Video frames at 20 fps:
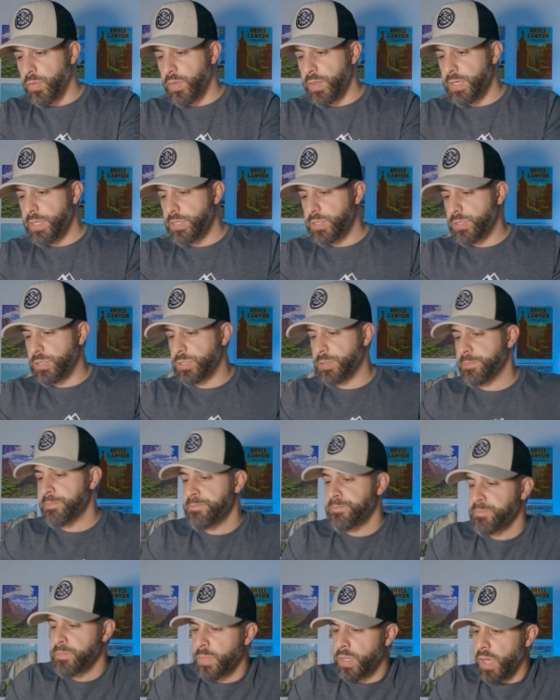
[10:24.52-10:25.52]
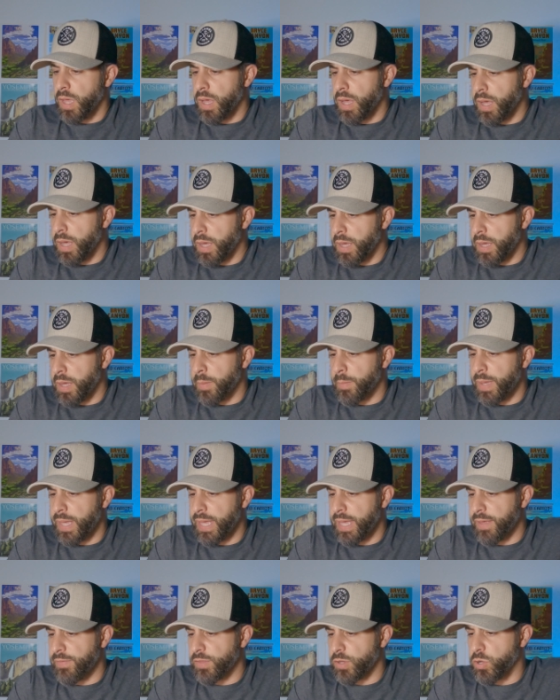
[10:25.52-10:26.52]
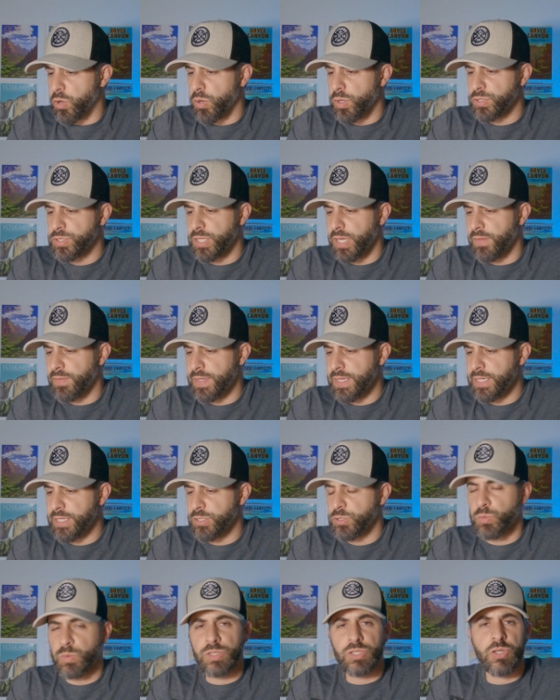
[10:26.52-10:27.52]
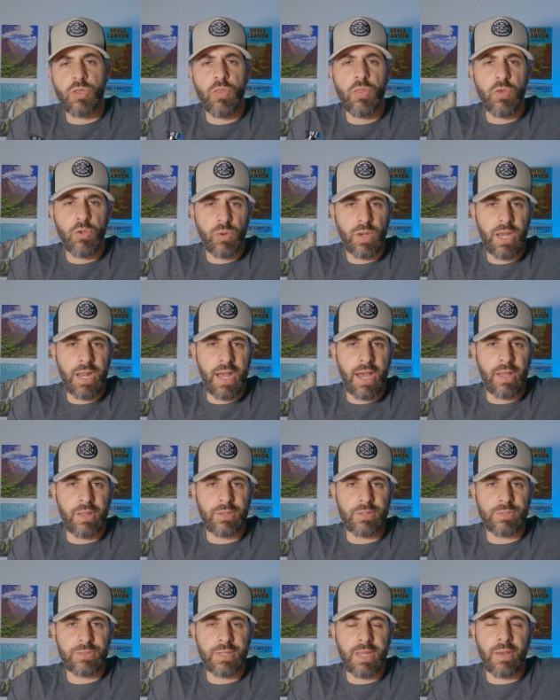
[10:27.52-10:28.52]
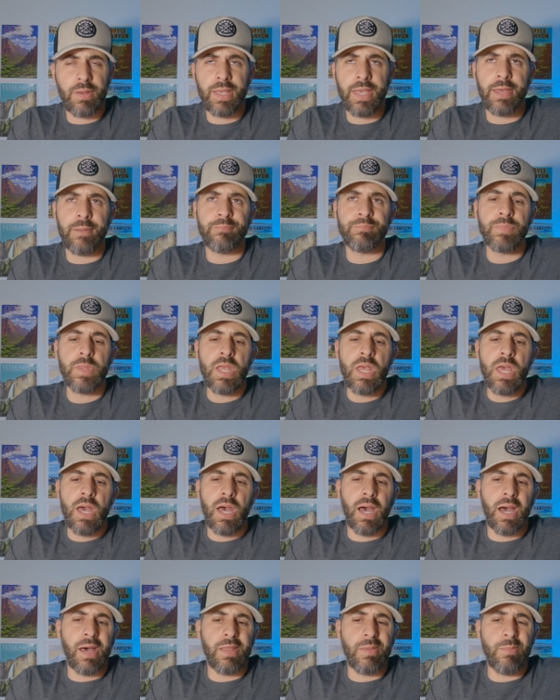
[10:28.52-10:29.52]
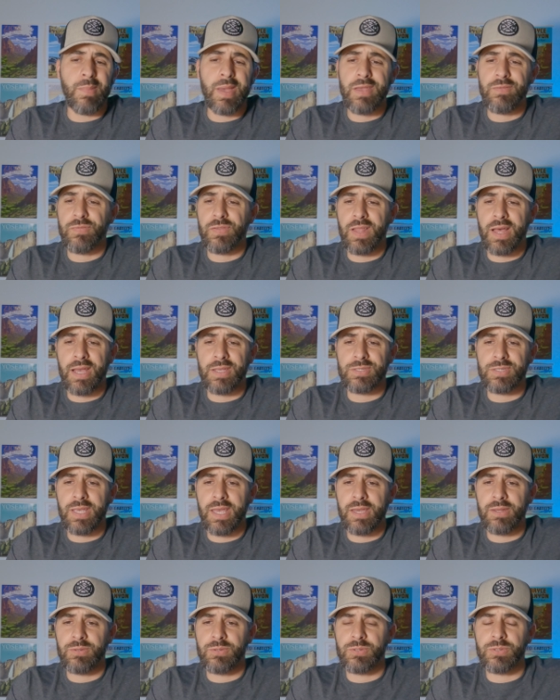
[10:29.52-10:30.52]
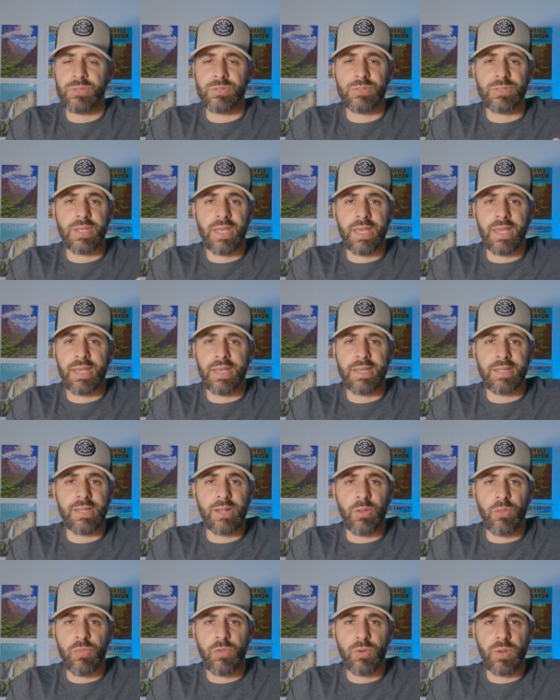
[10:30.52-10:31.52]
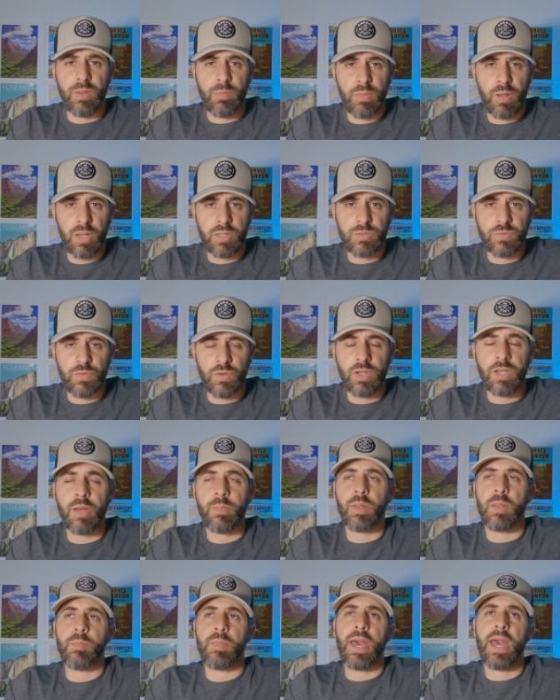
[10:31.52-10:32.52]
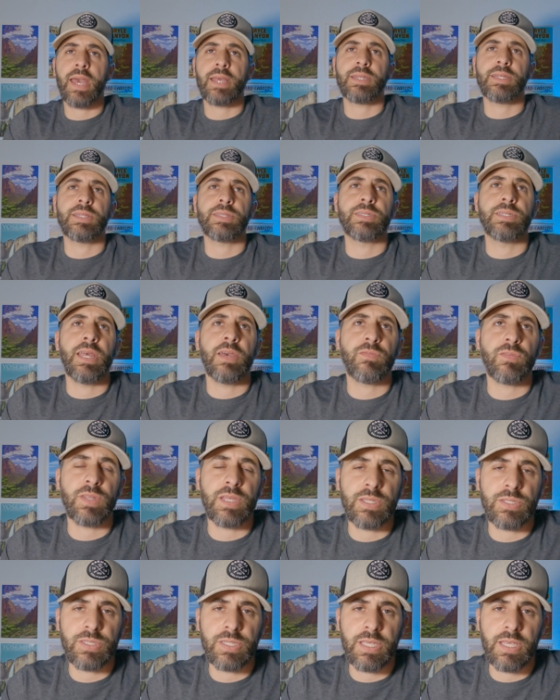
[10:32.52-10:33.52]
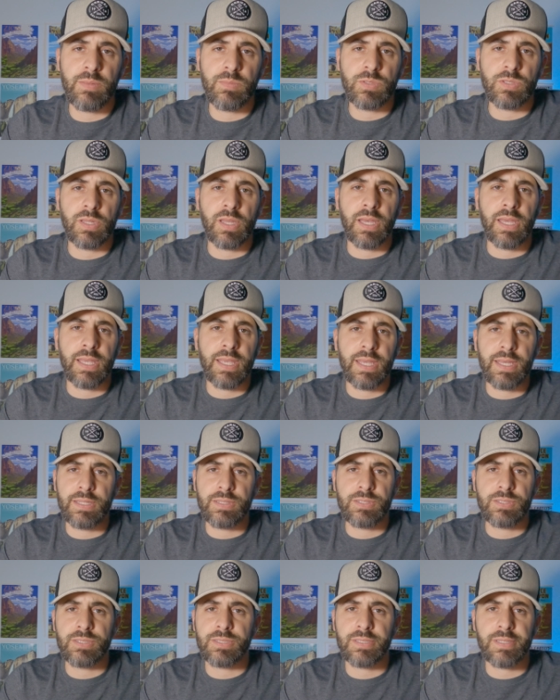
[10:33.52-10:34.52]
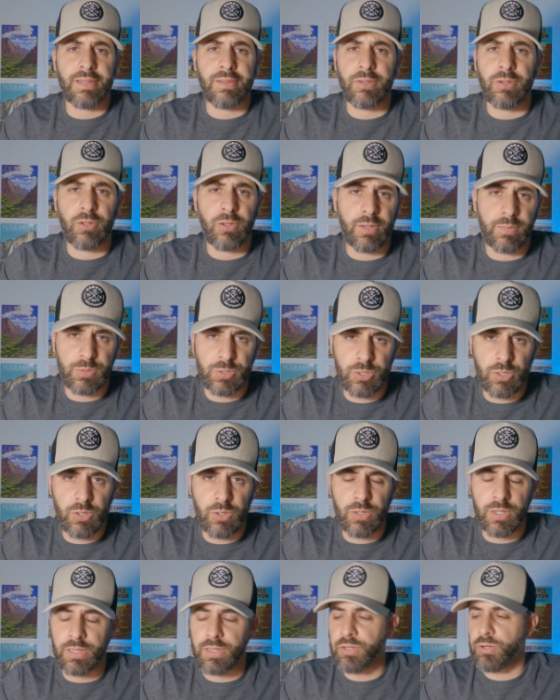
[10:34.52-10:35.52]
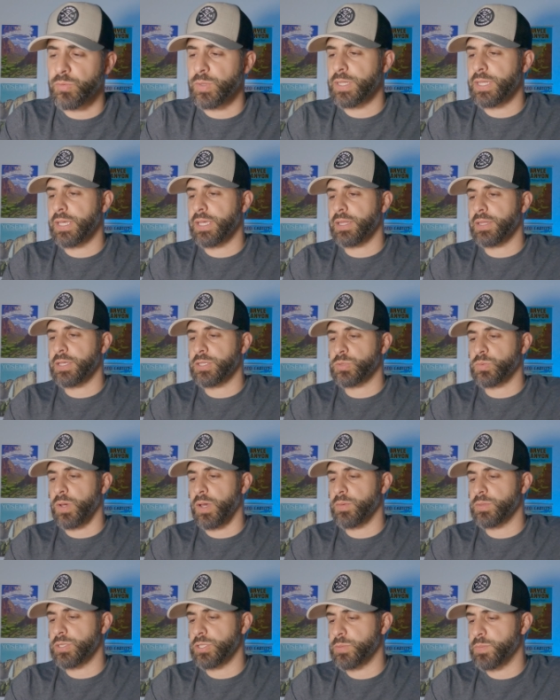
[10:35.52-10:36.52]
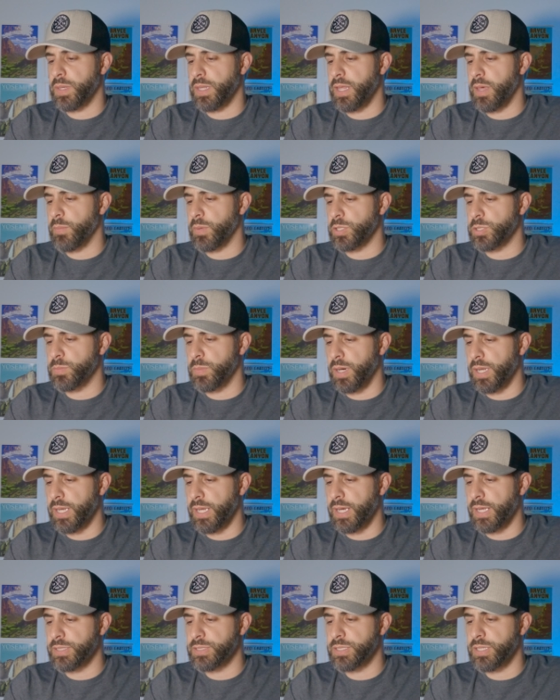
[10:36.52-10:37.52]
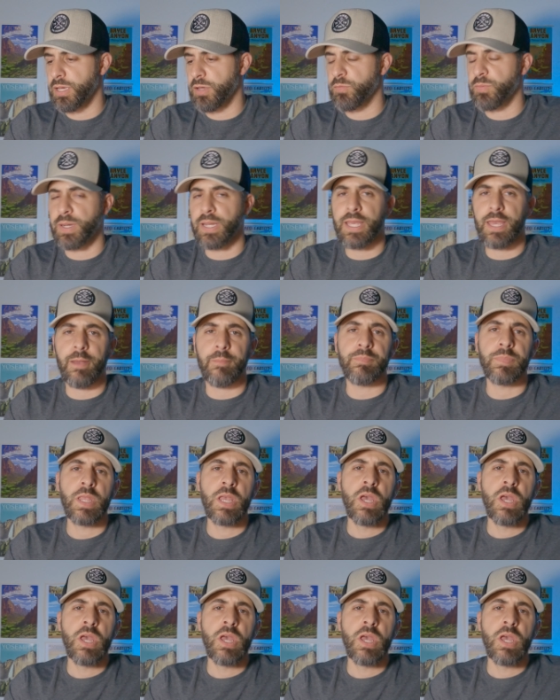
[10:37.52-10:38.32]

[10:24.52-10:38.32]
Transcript: of these. And the cost on these was $30. Now again, the Mayfly sandals and $30 for a couple of magnets definitely seems like it's a little absurd, a little ridiculous. Why would you spend that much money on stuff? But again,